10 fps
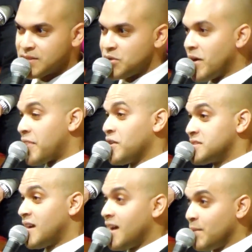to, at
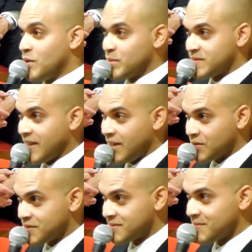the time, what was
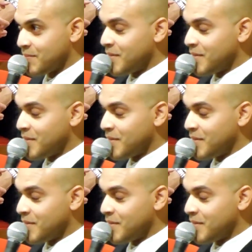Gators.